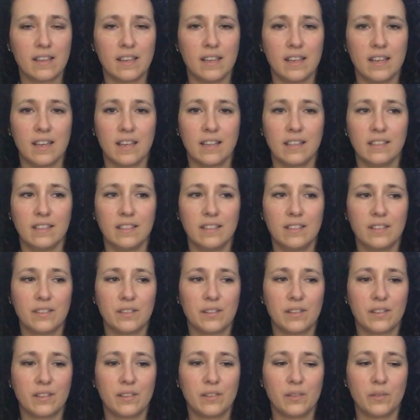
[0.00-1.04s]
And
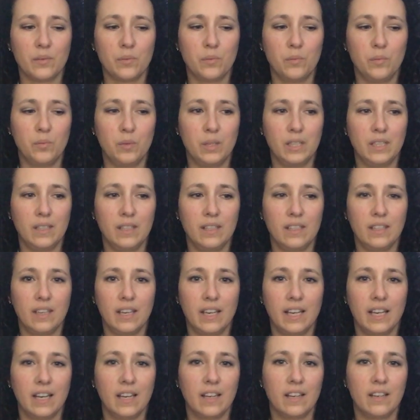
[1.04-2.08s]
we
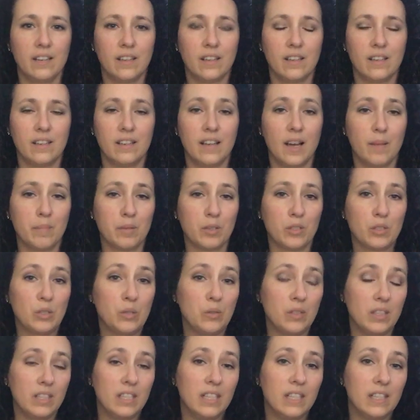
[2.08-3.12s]
had an
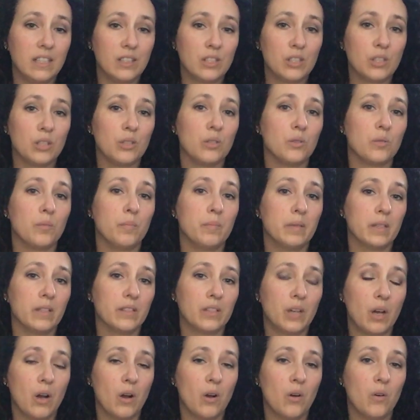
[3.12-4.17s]
opportunity to build
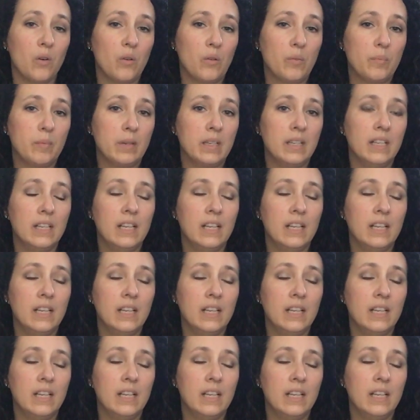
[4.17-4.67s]
a home.